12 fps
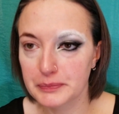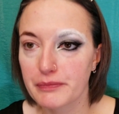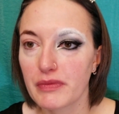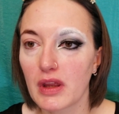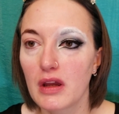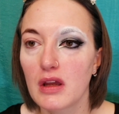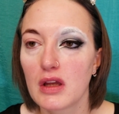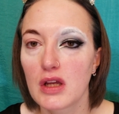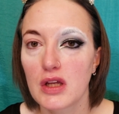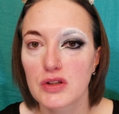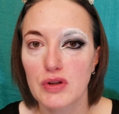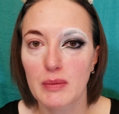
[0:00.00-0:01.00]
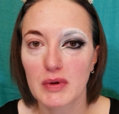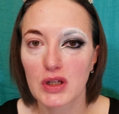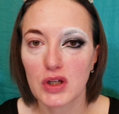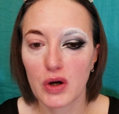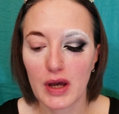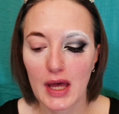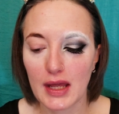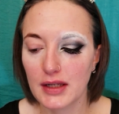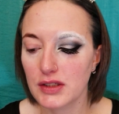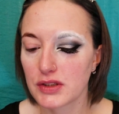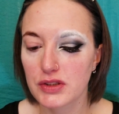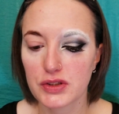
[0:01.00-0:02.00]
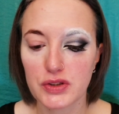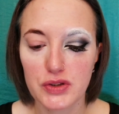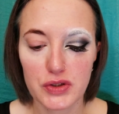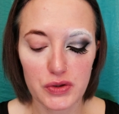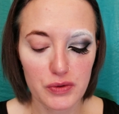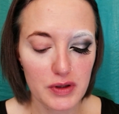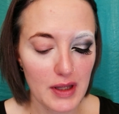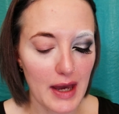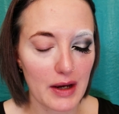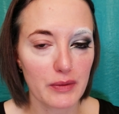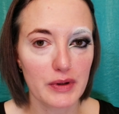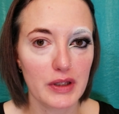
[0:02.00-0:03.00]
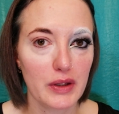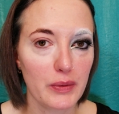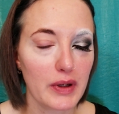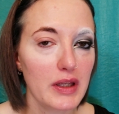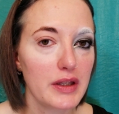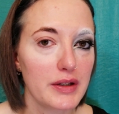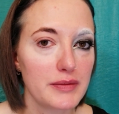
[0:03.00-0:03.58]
So I'm going to go ahead and do that really quick.